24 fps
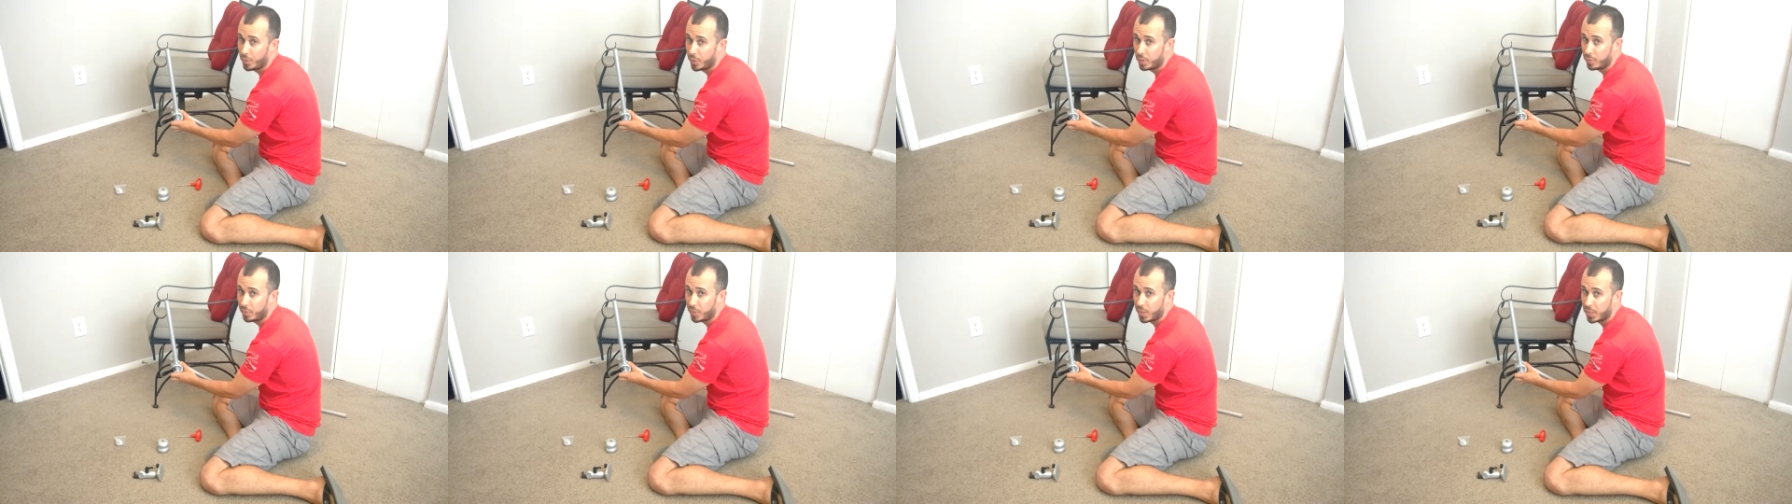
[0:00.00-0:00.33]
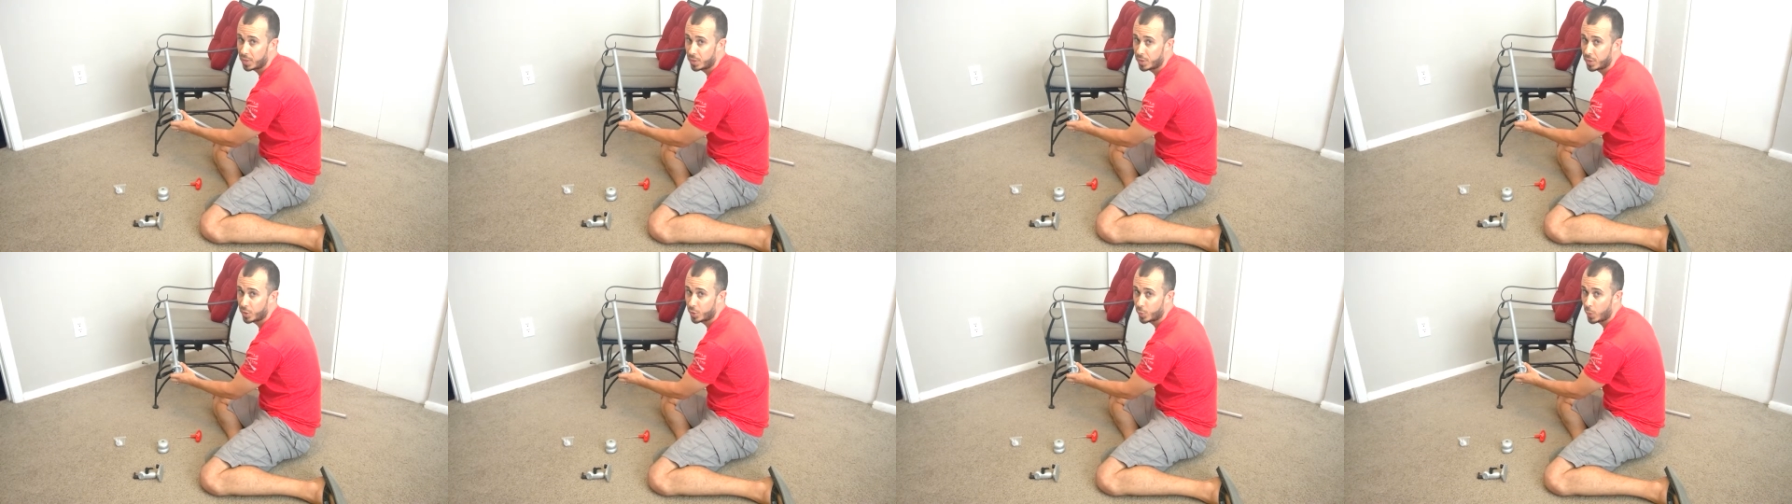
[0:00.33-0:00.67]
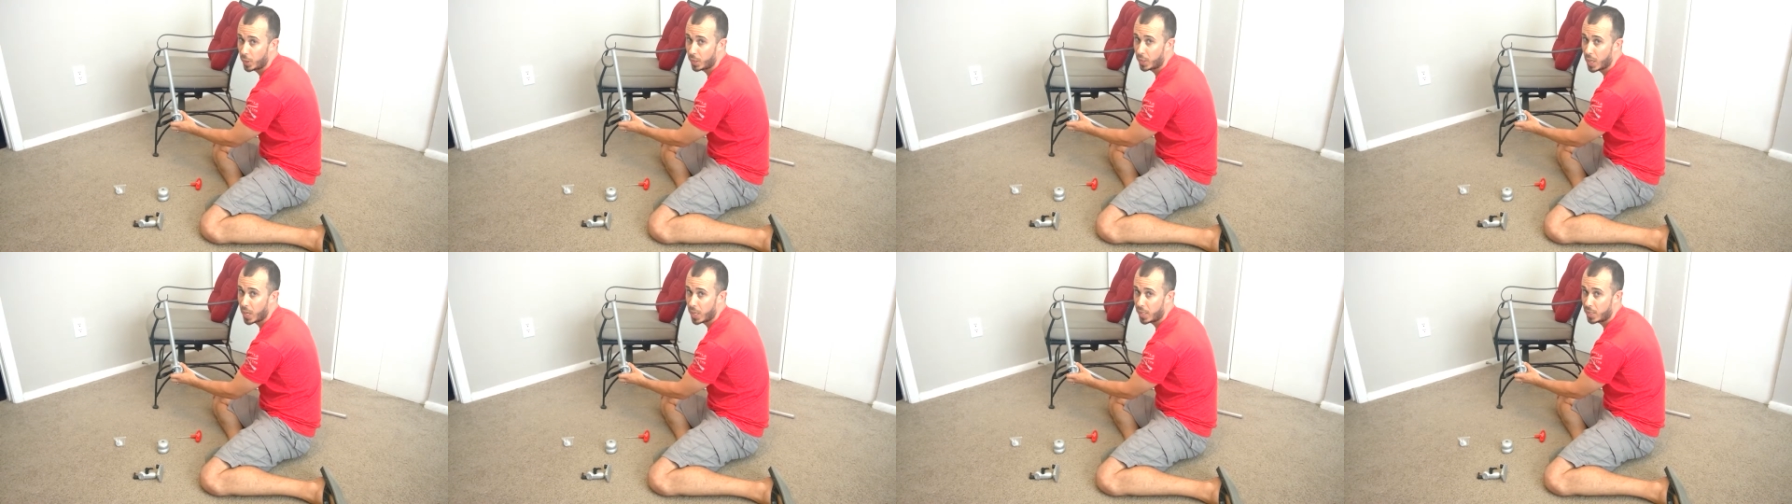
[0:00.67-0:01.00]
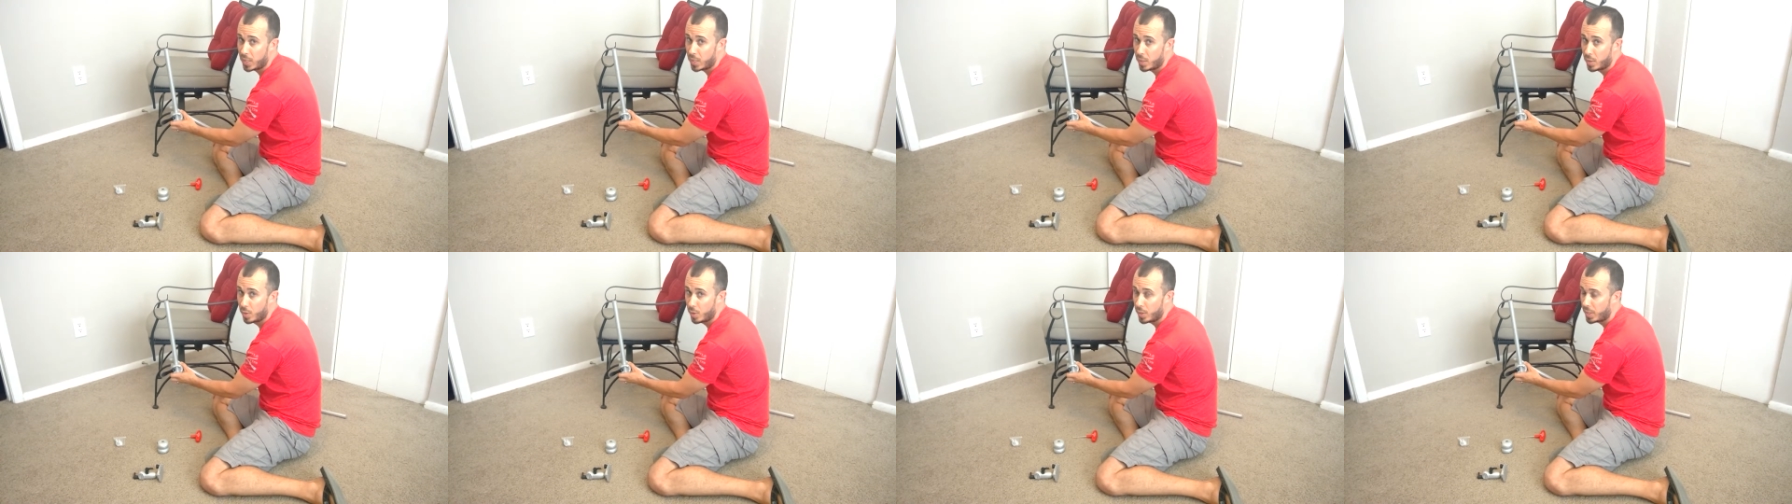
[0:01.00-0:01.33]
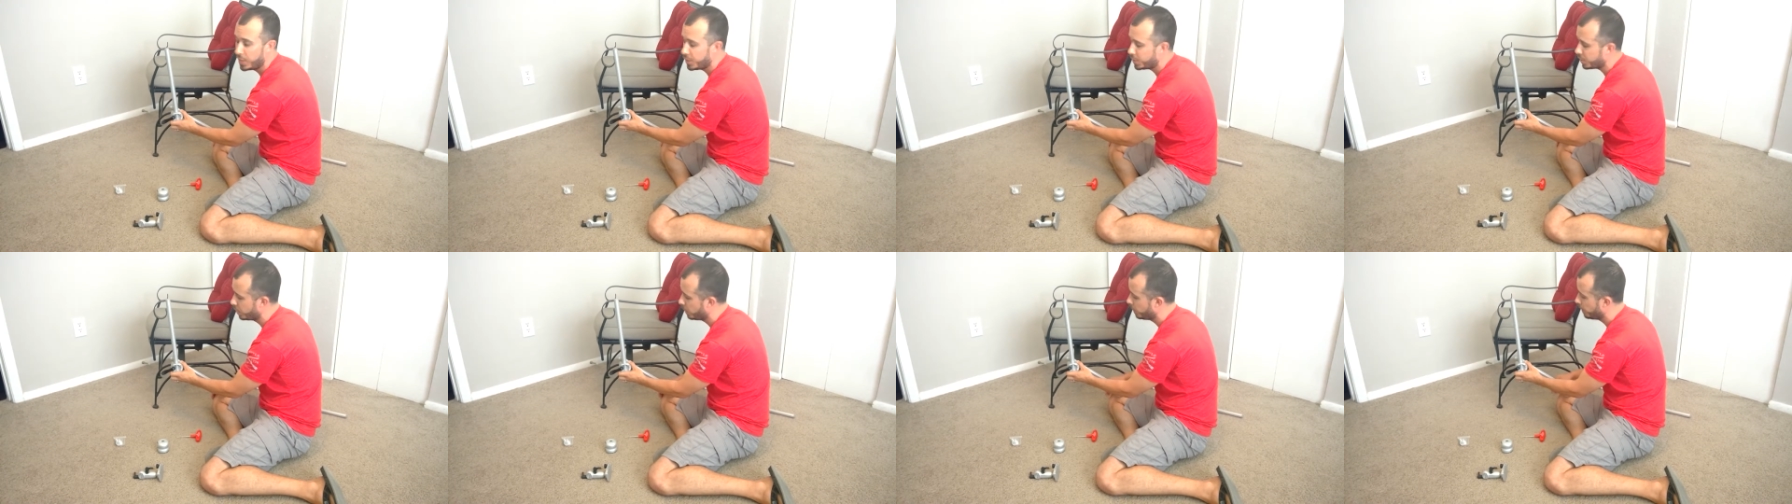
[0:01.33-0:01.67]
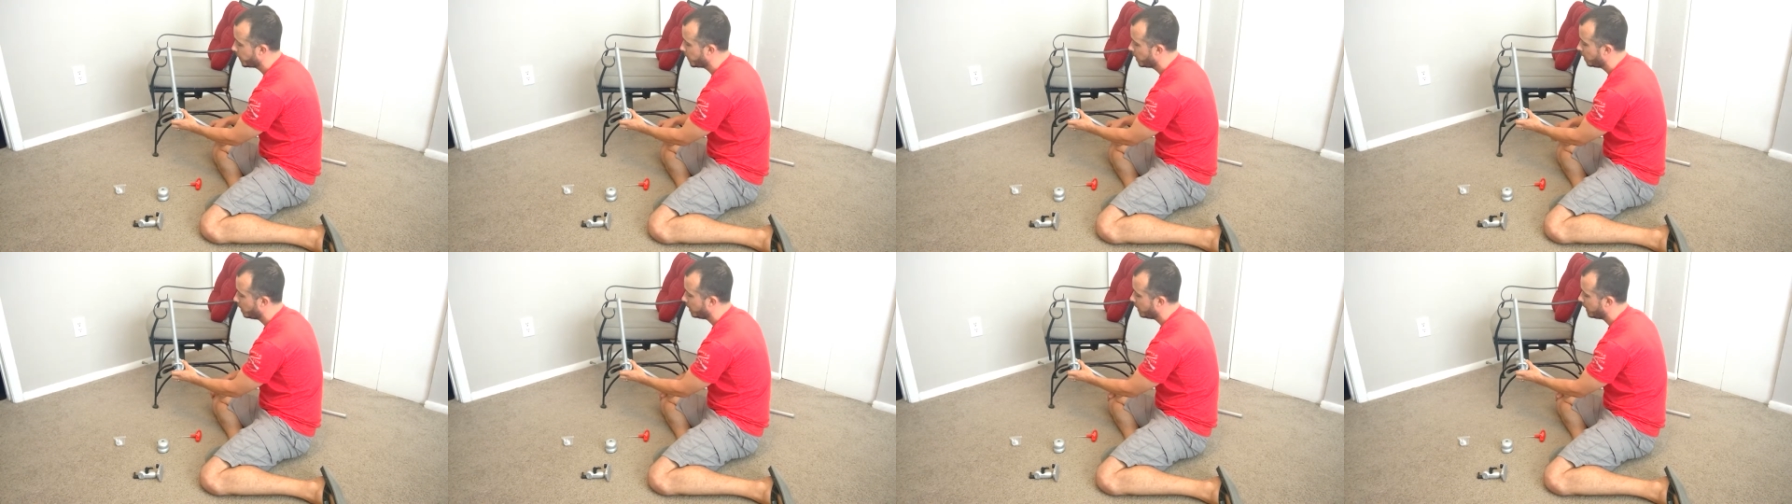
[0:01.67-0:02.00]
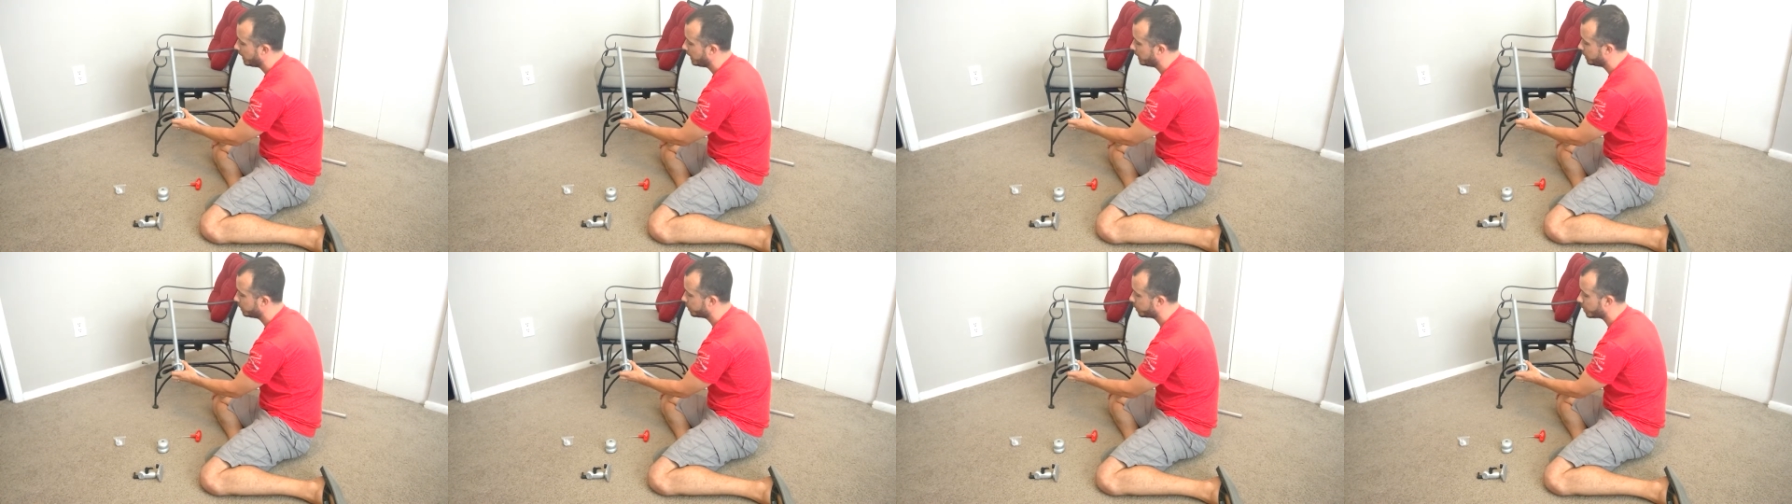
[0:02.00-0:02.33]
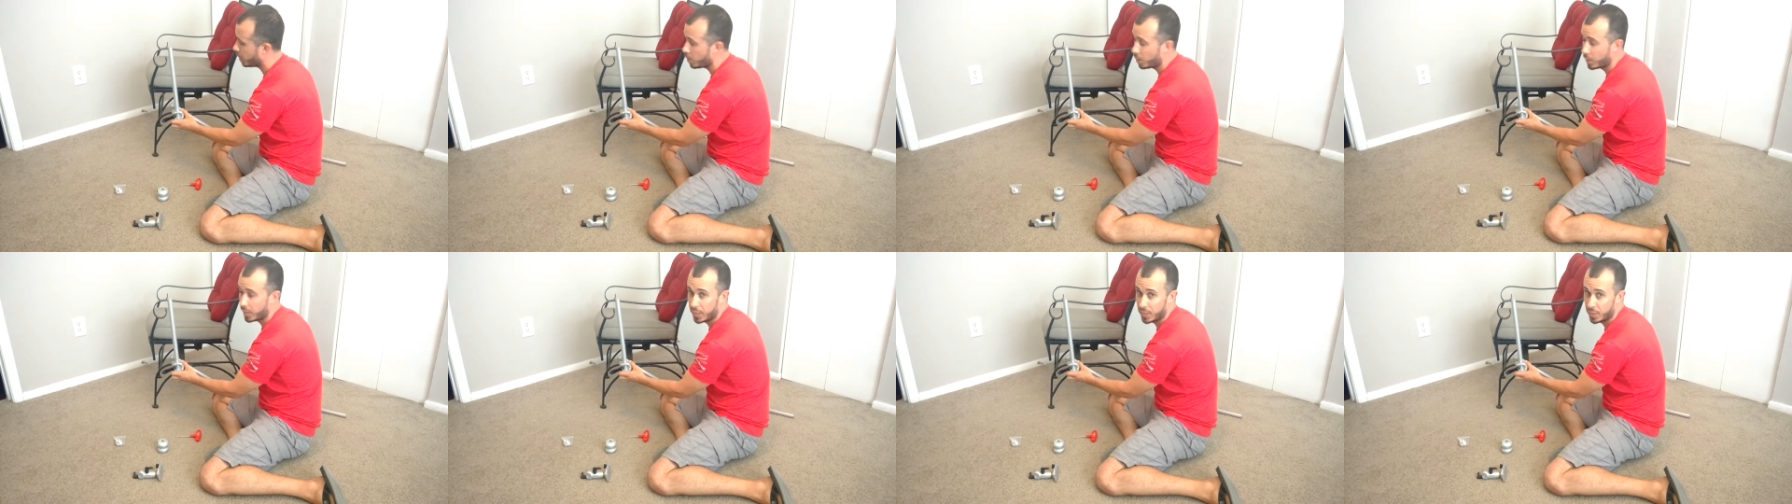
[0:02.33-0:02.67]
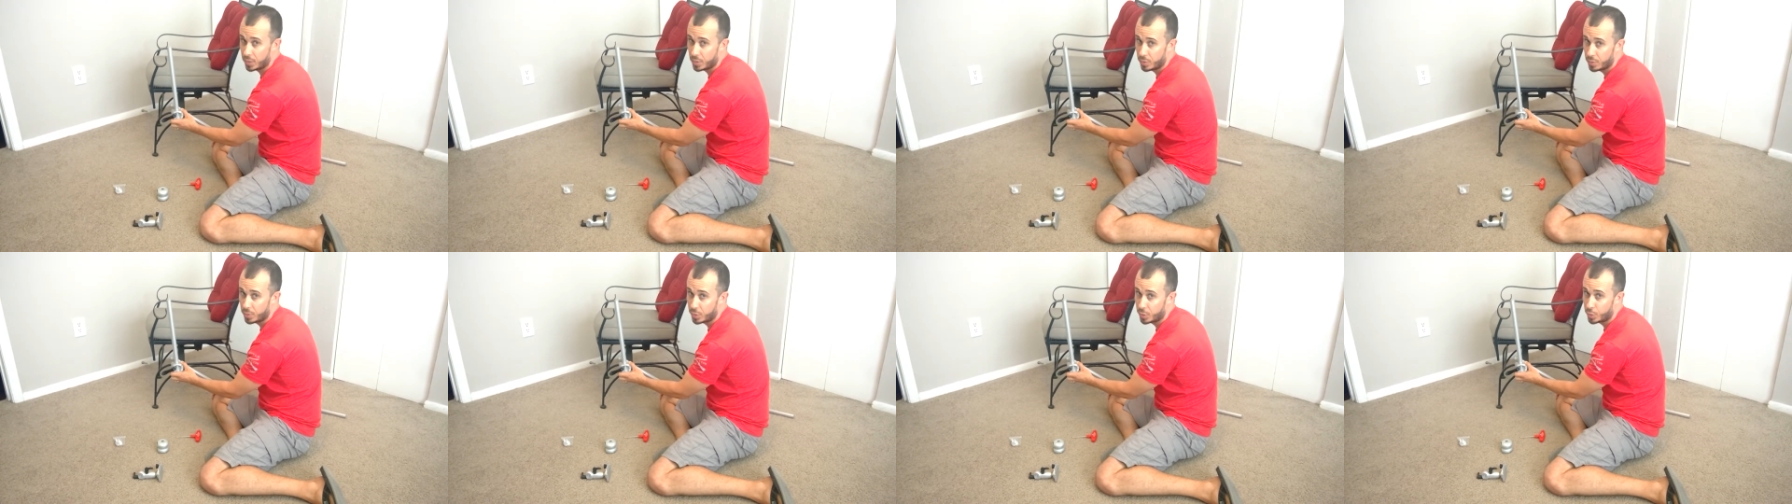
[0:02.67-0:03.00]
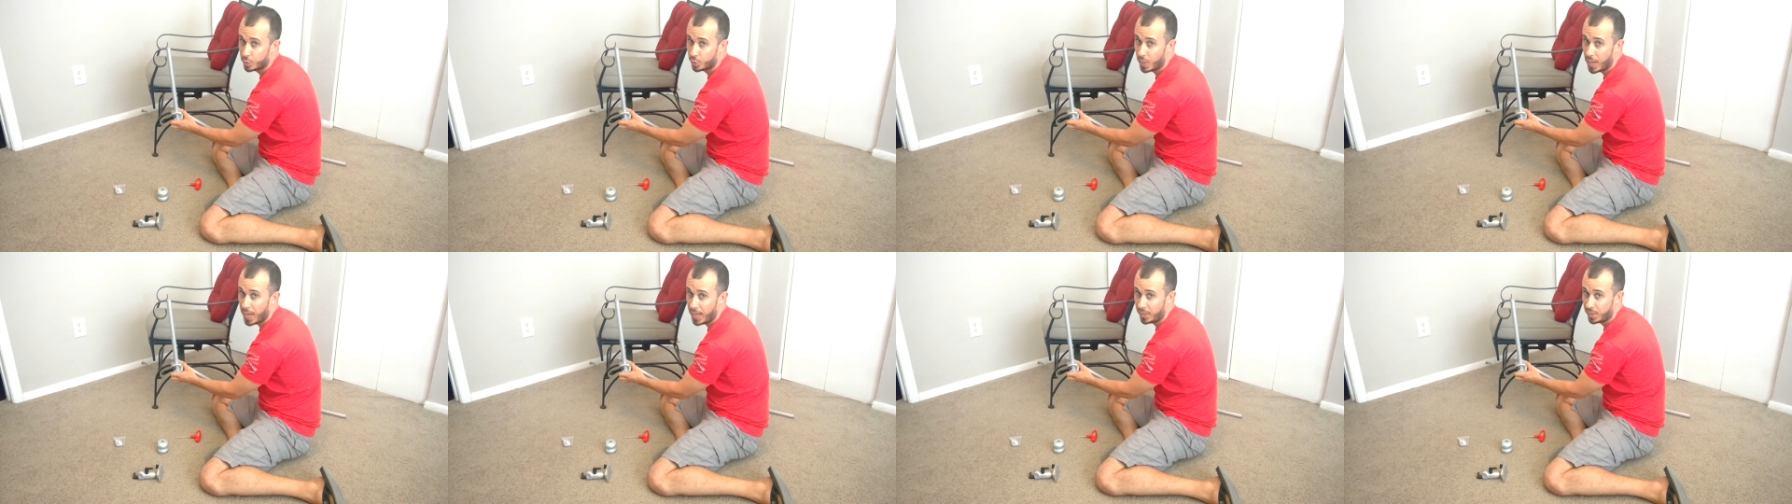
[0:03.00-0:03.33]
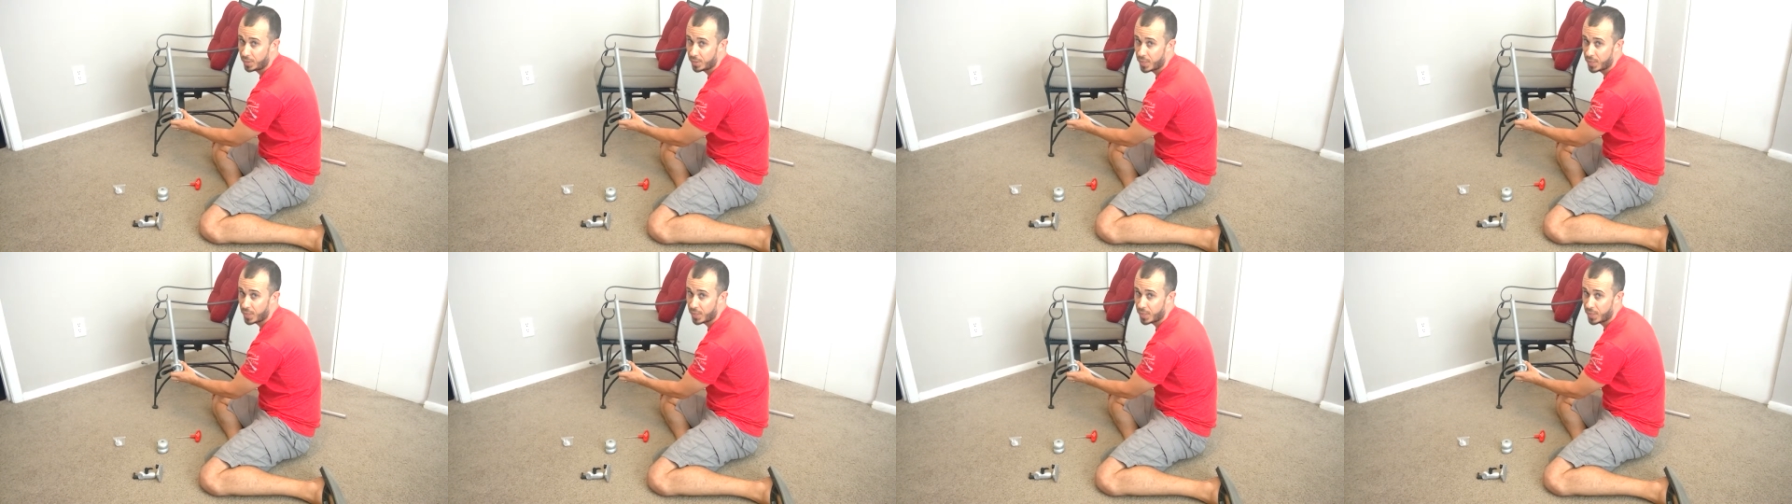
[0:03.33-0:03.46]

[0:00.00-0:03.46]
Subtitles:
the device to swing 90 degrees, install it into the track